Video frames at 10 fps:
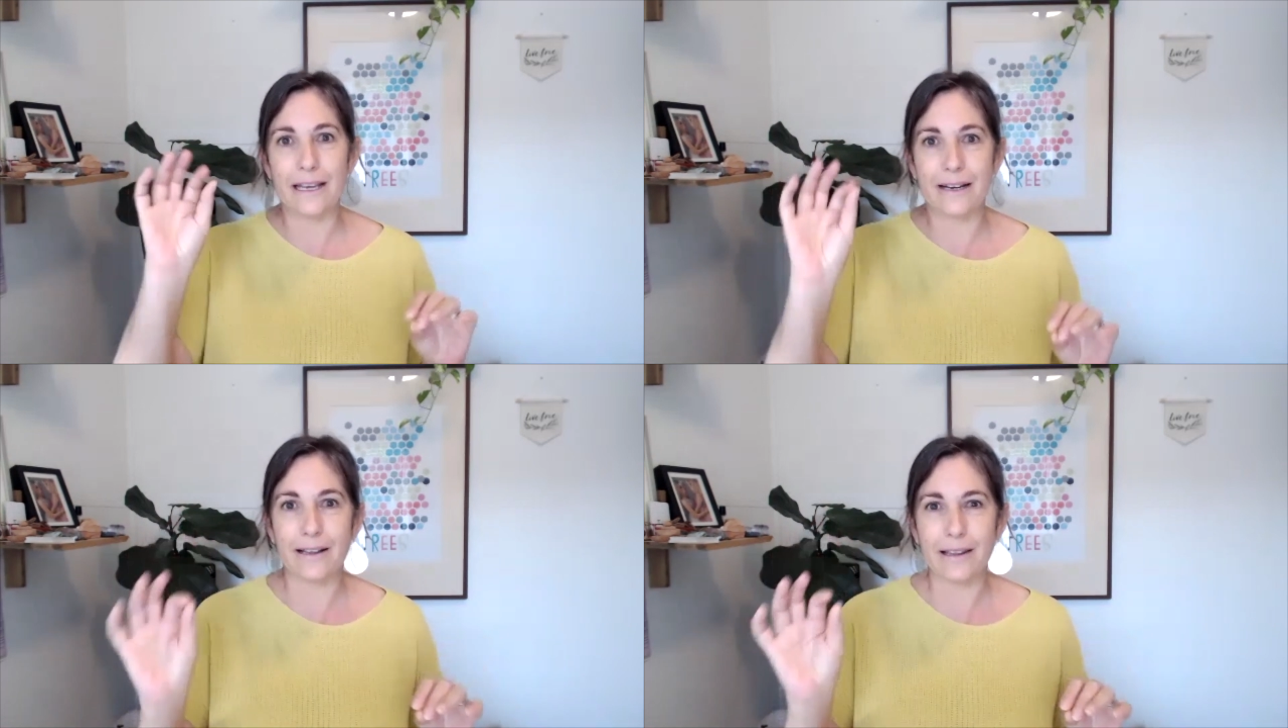
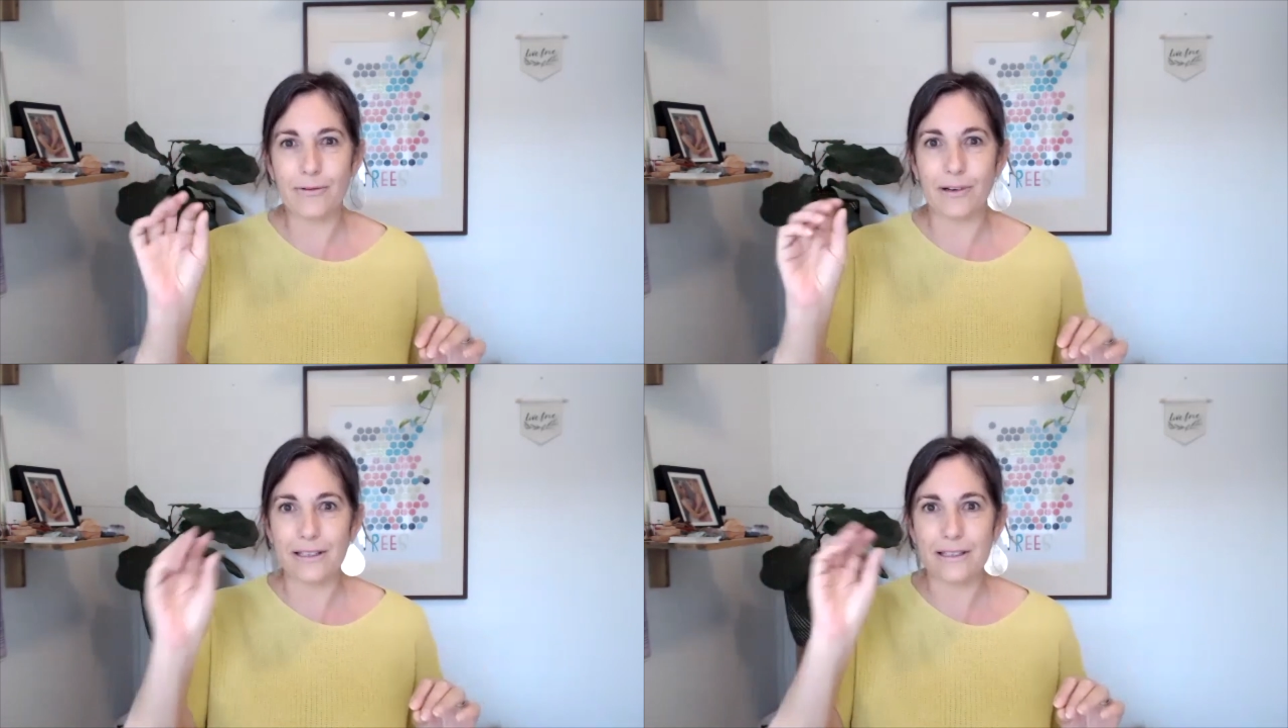And I love
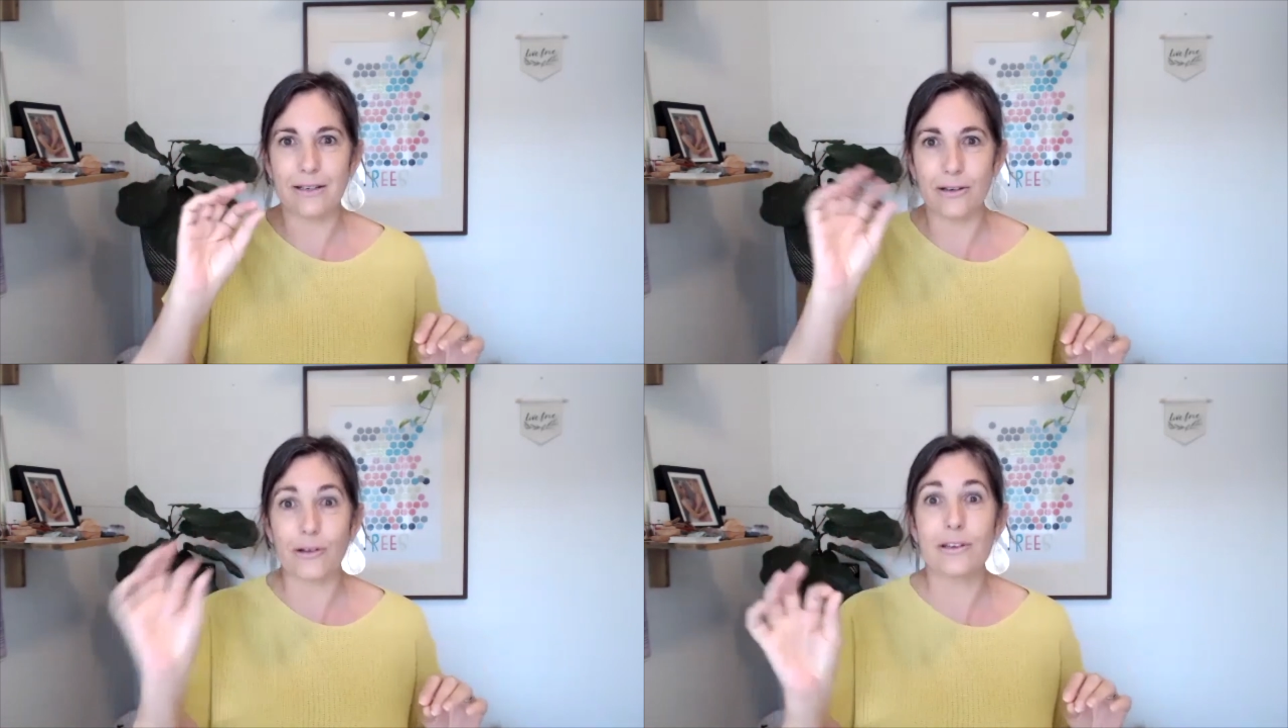what you said,
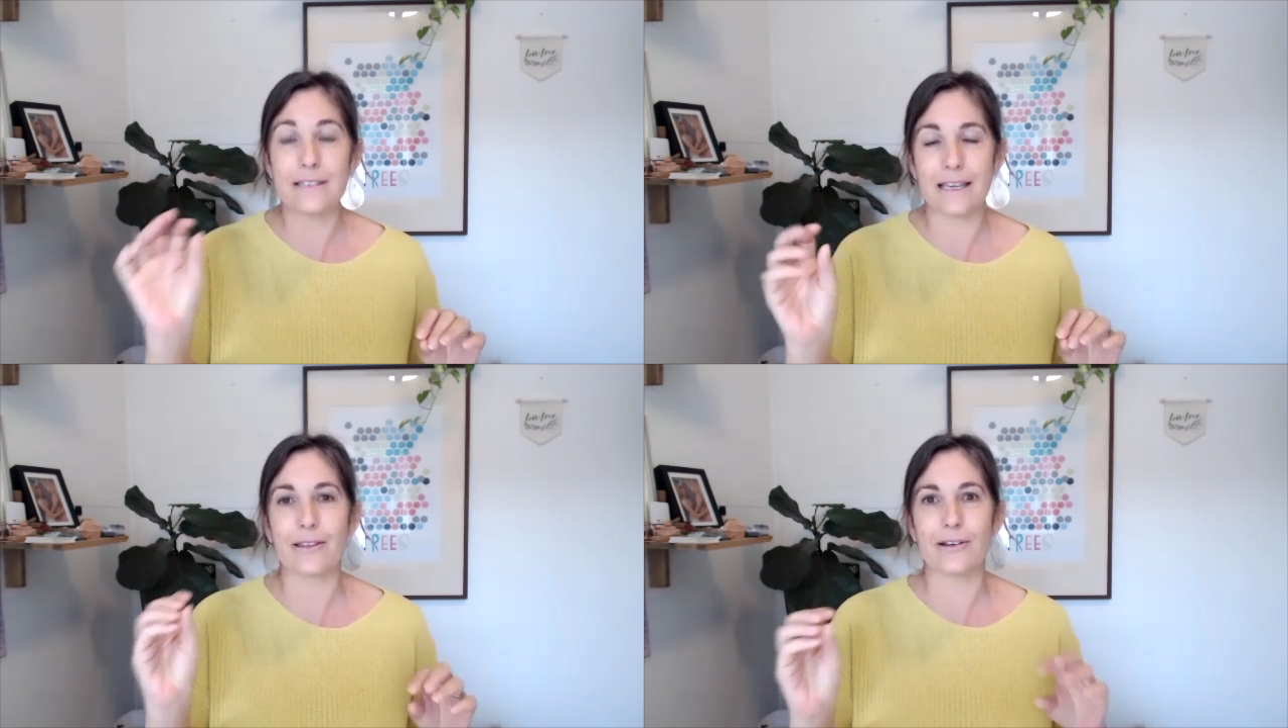
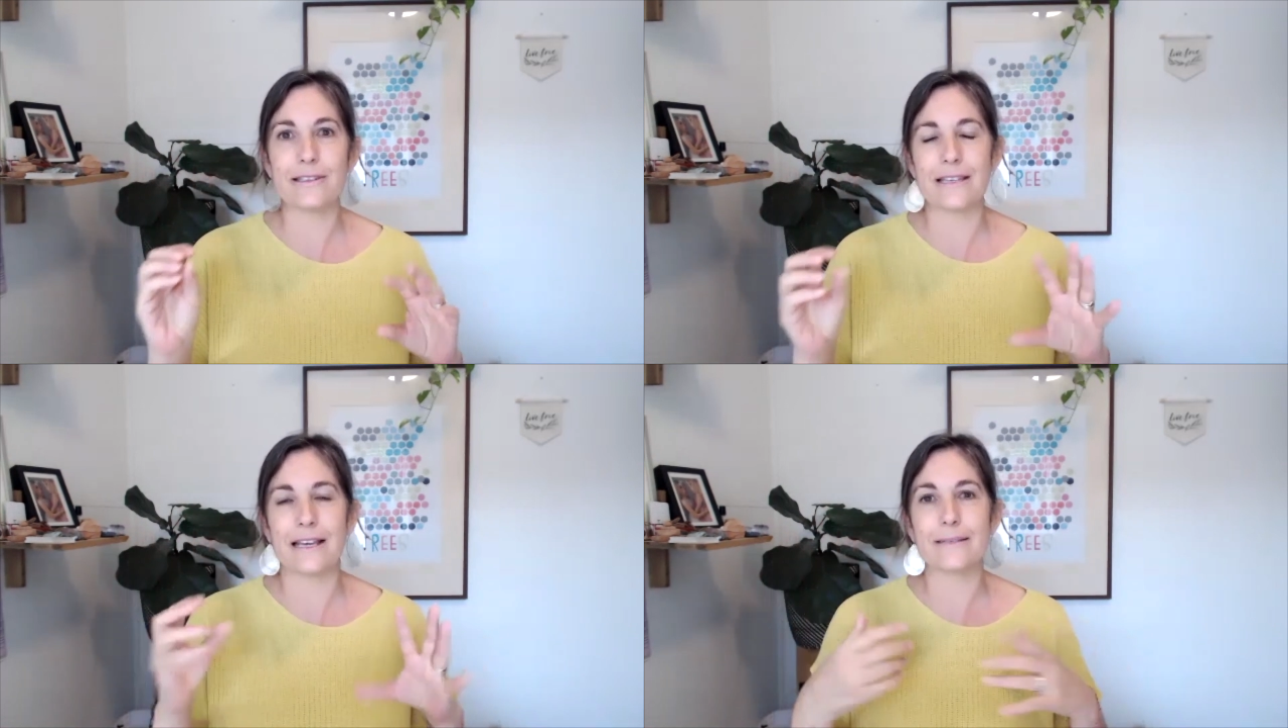noticing those
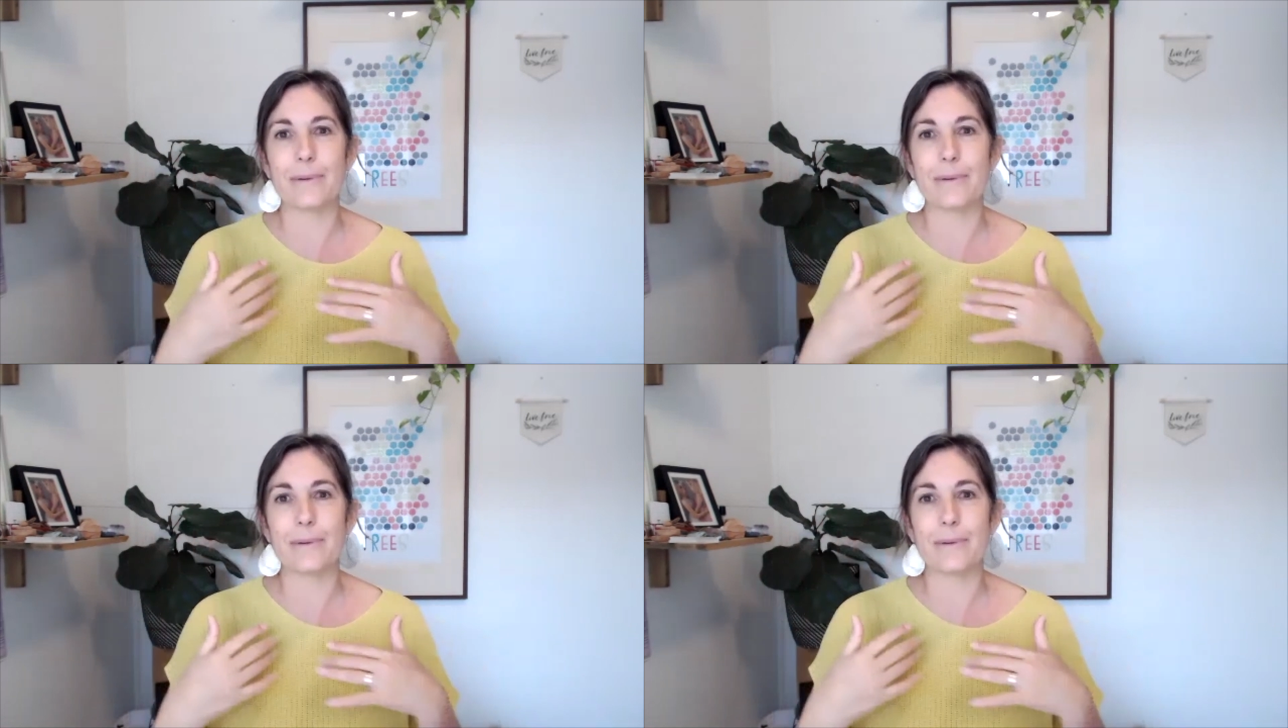things,